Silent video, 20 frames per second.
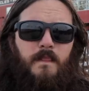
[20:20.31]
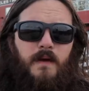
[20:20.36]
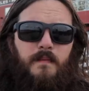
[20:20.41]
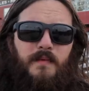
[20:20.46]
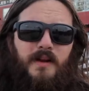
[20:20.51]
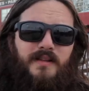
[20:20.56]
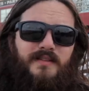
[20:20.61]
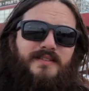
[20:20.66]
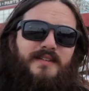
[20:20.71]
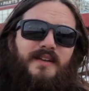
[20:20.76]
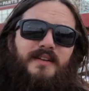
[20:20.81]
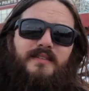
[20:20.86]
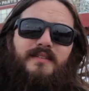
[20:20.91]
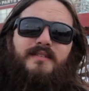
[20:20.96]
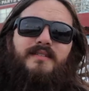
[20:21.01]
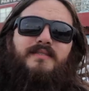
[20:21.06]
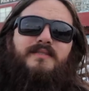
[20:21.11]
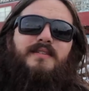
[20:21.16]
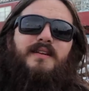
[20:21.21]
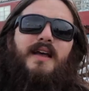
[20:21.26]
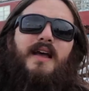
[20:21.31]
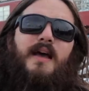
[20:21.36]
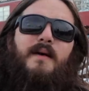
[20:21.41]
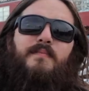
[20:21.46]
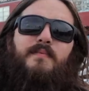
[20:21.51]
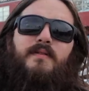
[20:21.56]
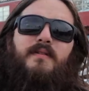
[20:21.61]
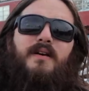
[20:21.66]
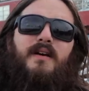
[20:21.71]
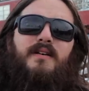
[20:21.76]
I'm not saying that it doesn't
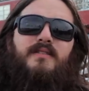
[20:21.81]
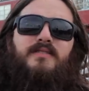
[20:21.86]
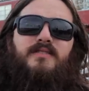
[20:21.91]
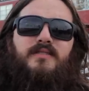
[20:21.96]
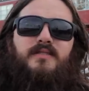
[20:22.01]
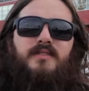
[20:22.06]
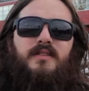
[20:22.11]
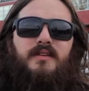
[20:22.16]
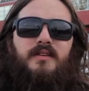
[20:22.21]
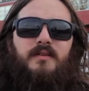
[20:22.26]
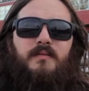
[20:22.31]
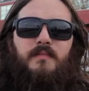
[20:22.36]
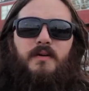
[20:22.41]
happen. I just think